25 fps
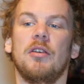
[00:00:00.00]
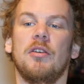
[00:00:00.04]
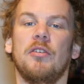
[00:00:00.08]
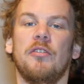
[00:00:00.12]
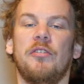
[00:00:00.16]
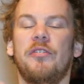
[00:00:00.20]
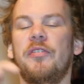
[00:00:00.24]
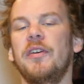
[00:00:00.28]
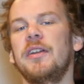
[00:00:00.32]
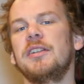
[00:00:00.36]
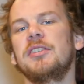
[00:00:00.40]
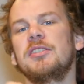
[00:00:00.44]

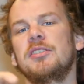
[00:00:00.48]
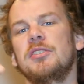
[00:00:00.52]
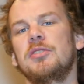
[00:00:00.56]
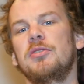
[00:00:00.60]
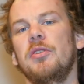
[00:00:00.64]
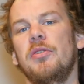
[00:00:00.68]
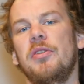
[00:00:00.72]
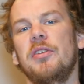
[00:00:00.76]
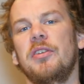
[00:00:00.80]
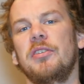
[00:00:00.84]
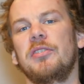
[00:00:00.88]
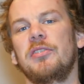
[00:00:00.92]
fit
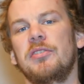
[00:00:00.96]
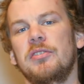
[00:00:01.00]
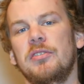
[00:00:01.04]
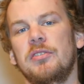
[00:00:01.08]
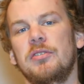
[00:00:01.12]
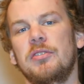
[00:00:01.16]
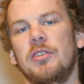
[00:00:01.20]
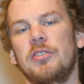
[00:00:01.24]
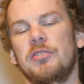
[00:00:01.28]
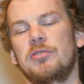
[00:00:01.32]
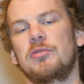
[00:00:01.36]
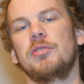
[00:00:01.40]
to this
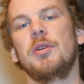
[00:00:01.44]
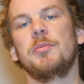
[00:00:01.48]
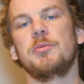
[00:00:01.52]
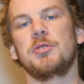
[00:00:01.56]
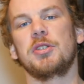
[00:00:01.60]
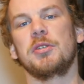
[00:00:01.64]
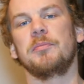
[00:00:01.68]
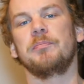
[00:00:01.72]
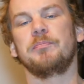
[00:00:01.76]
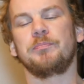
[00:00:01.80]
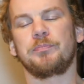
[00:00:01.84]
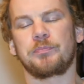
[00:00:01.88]

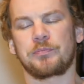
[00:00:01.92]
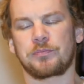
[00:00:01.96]
description.